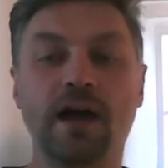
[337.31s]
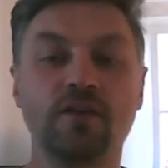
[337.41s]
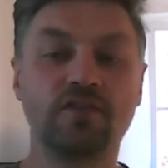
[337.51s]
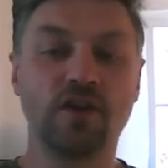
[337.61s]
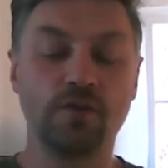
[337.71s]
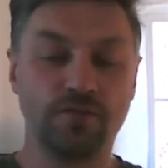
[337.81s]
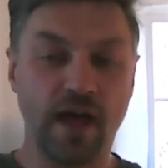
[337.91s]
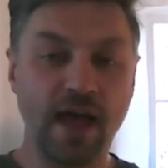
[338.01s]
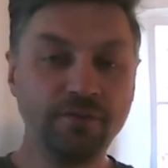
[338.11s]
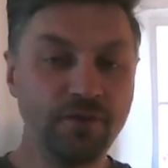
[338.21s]
So for
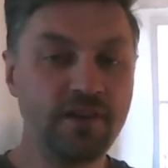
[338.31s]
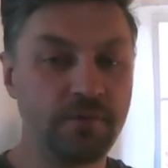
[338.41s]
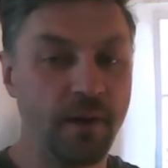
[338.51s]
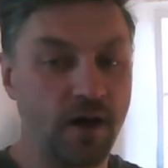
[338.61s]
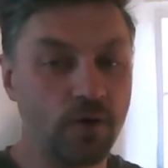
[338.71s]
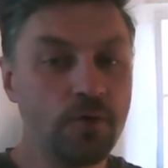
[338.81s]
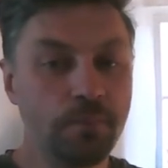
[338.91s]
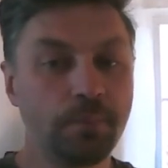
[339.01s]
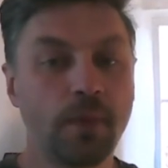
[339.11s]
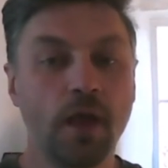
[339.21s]
every spell,
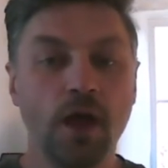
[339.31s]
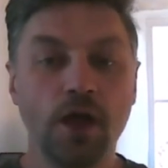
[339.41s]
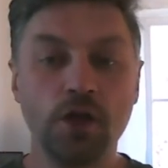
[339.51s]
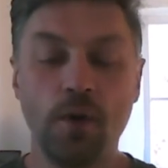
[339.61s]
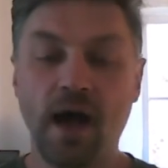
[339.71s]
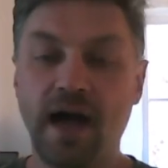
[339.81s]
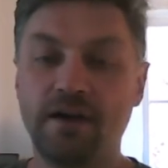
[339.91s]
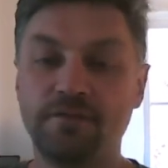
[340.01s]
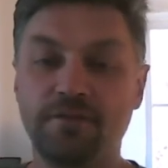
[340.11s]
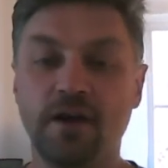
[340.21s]
you
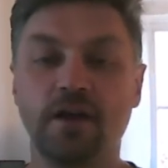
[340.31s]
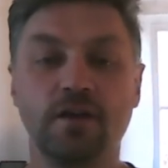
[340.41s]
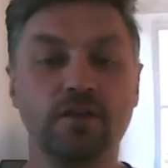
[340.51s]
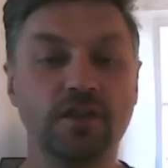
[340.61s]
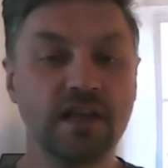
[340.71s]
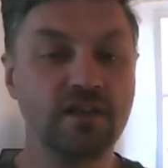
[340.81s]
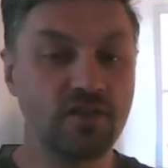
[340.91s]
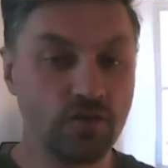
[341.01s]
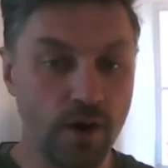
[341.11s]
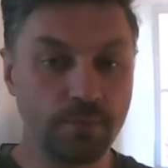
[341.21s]
have the
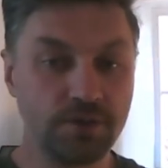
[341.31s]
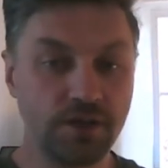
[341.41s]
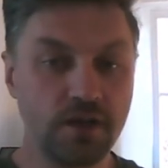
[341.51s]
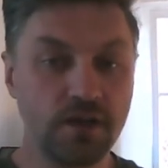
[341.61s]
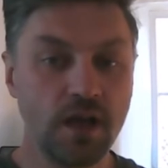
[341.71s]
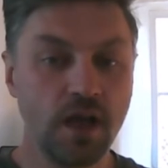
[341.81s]
description,